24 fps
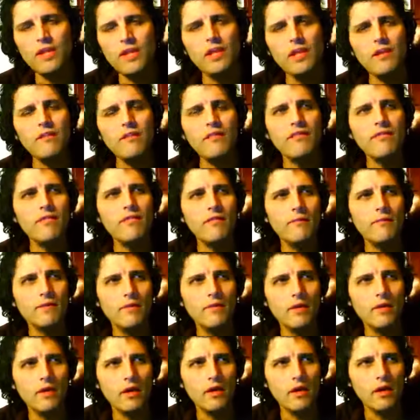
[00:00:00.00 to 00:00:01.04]
would give
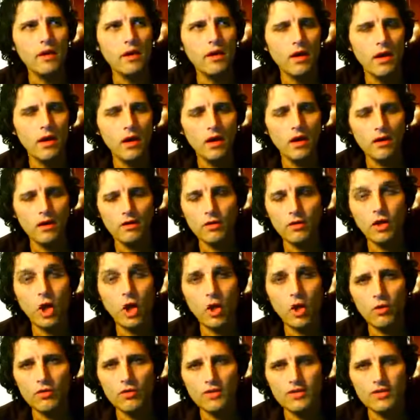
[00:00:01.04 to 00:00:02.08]

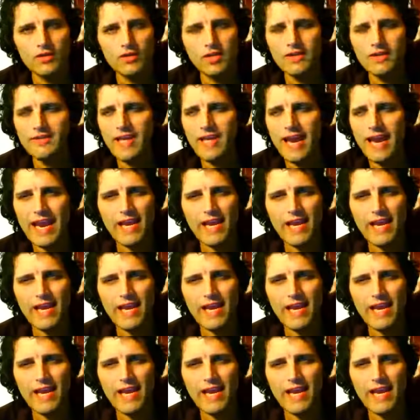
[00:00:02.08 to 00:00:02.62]
loans